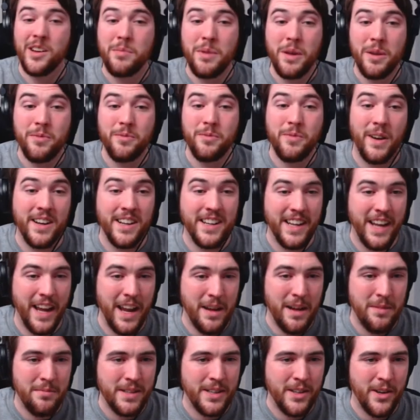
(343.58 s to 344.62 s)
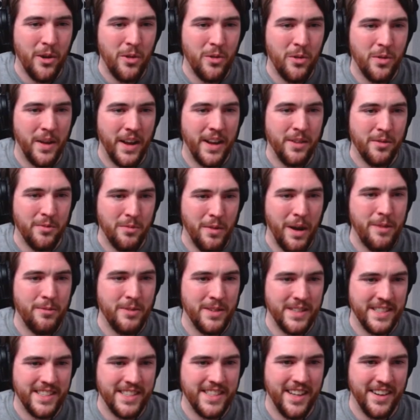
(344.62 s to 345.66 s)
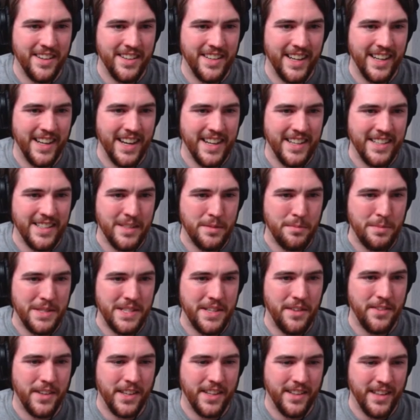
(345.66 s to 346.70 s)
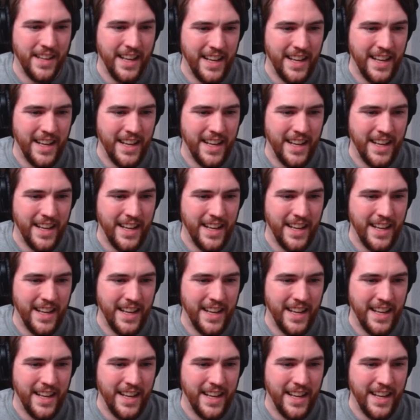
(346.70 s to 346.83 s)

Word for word: be a fun game to go like reference hunting in specifically.